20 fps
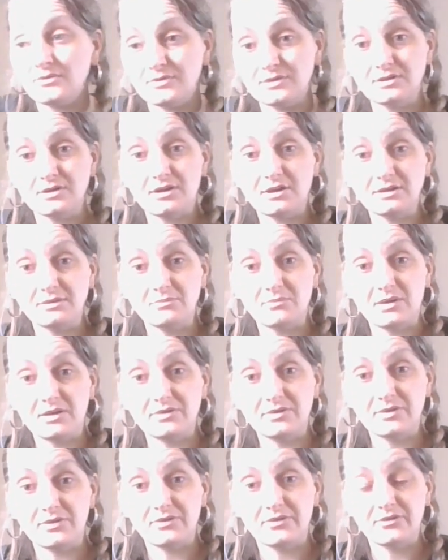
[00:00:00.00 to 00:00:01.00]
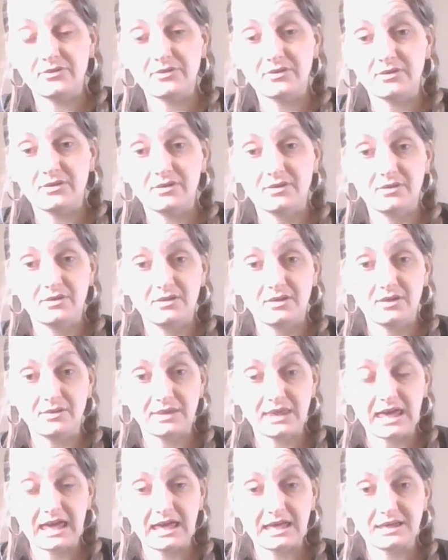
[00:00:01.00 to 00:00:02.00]
over 9 months,
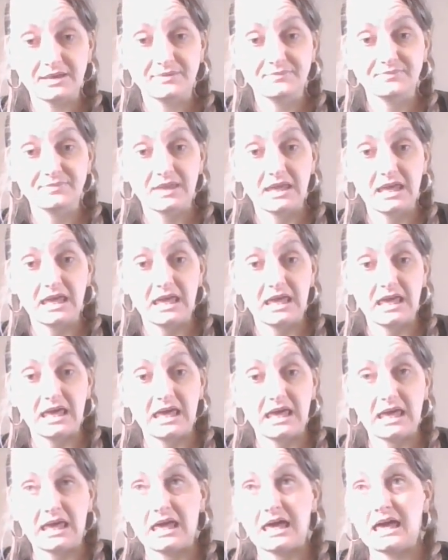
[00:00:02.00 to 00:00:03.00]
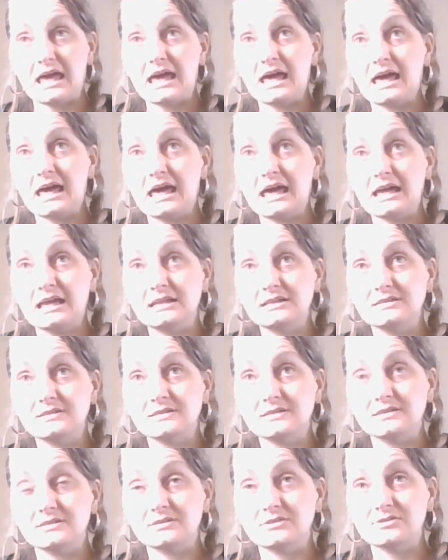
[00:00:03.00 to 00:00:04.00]
okay?
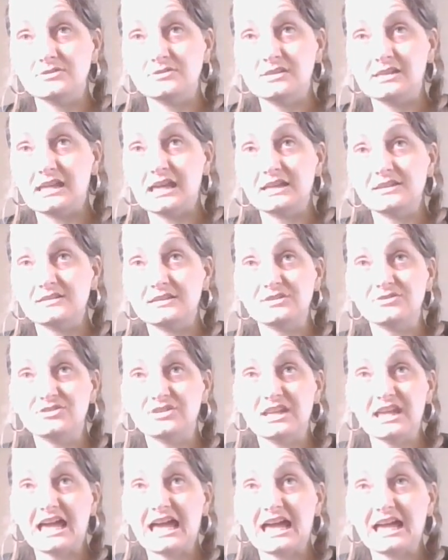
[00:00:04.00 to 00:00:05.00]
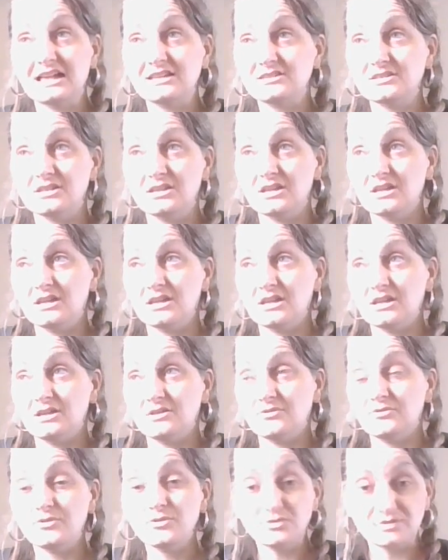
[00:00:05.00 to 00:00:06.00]
And she has said she had
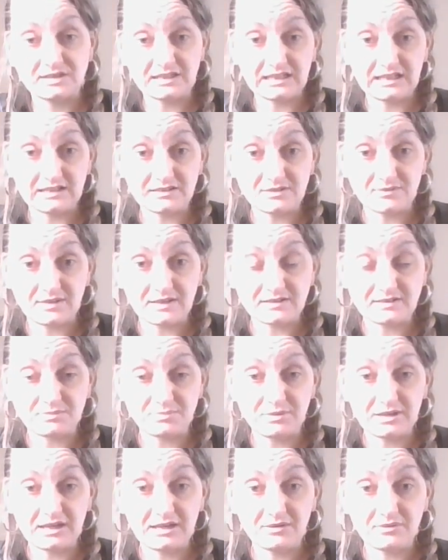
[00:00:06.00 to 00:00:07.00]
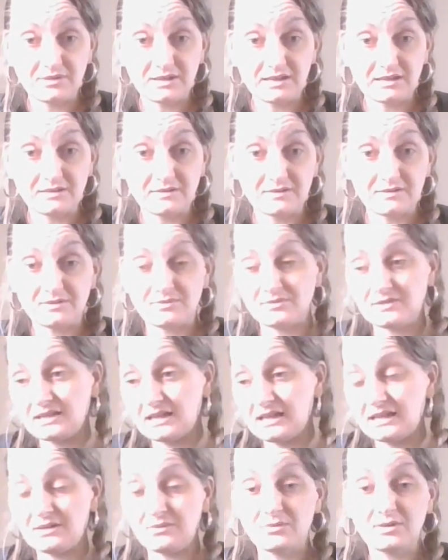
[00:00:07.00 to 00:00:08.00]
40 years of experience of
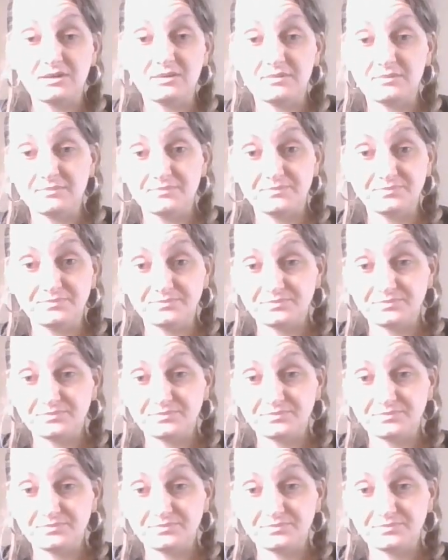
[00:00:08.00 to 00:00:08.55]
dealing with